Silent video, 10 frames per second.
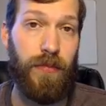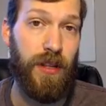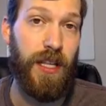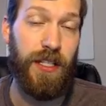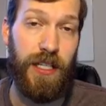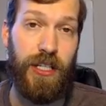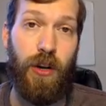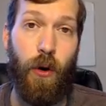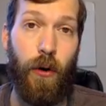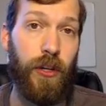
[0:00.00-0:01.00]
this is an
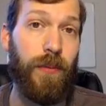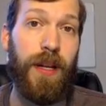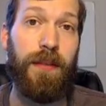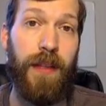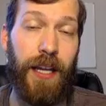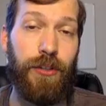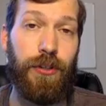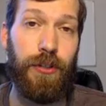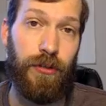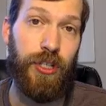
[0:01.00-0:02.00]
argument that you
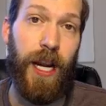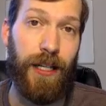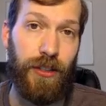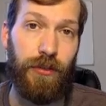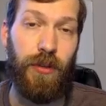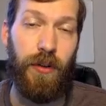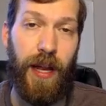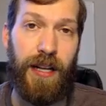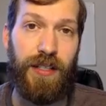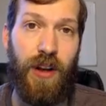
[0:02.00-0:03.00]
can reject. You know that
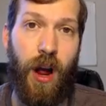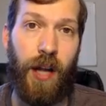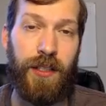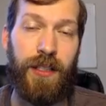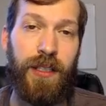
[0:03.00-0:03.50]
it's not